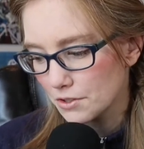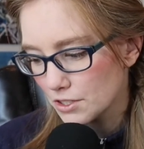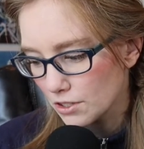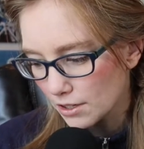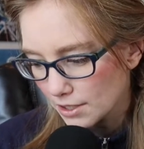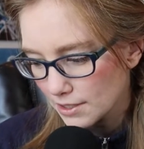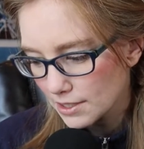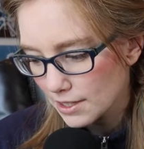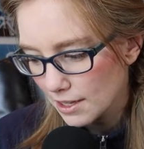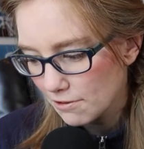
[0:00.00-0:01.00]
The
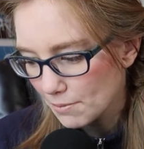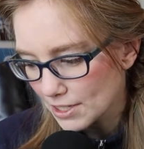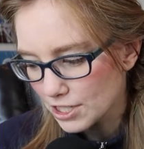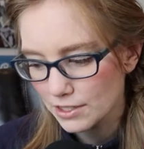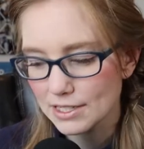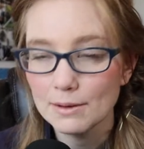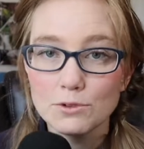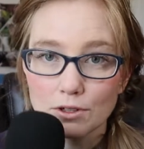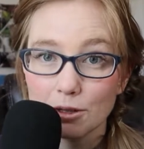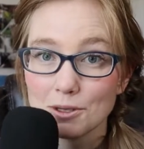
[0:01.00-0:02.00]
Stardust Thief by Chelsea
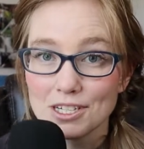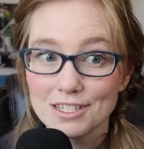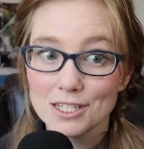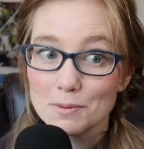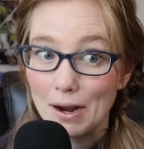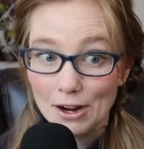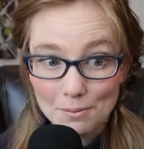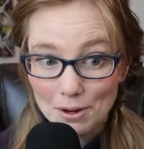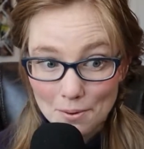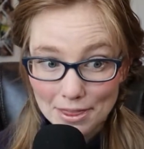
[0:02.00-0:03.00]
Abdullah, which is inspired
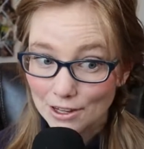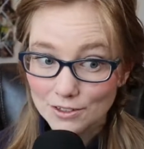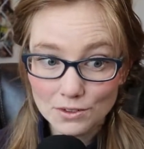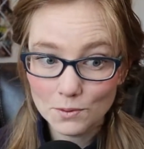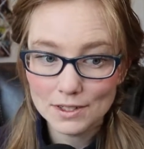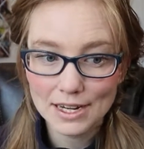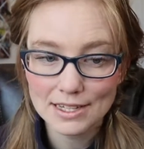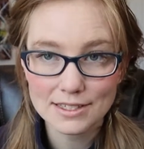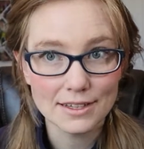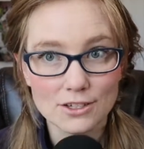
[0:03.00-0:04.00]
by 1001
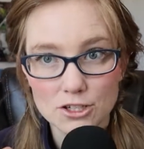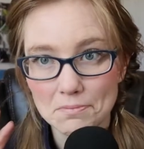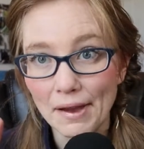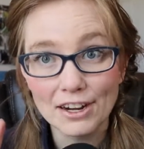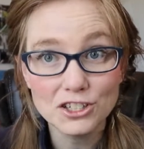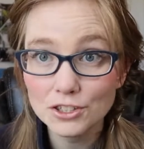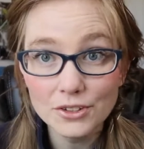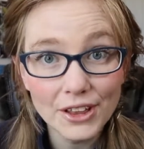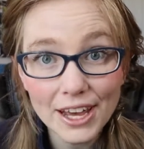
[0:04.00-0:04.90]
Nights and there's a magical